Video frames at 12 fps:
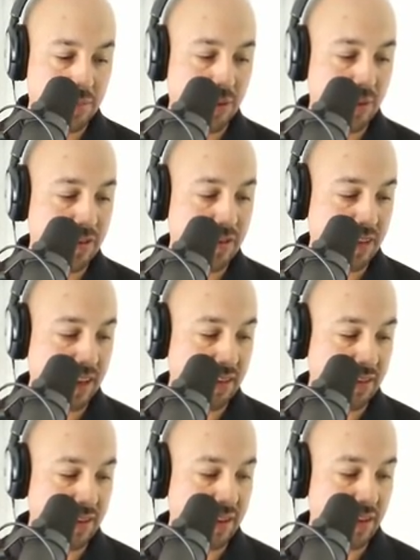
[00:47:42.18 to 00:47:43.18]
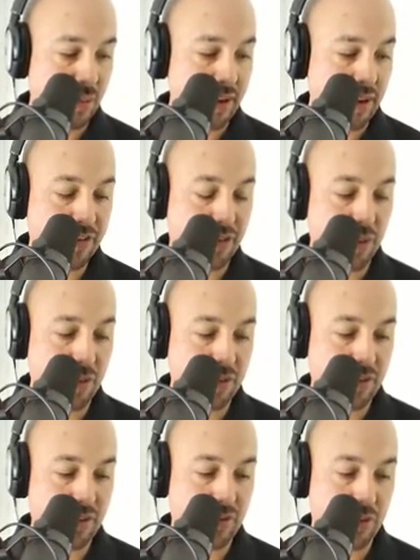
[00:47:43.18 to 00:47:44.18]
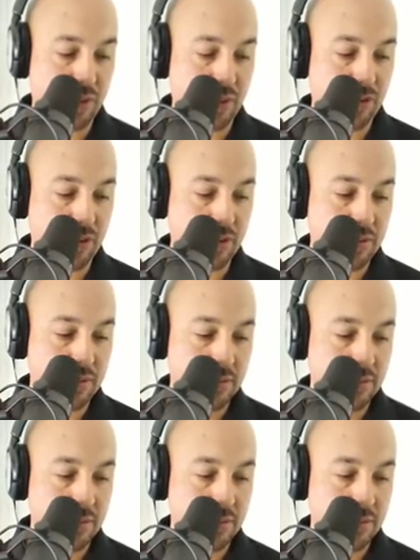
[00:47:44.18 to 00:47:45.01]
Preseason in a Week 4 situation.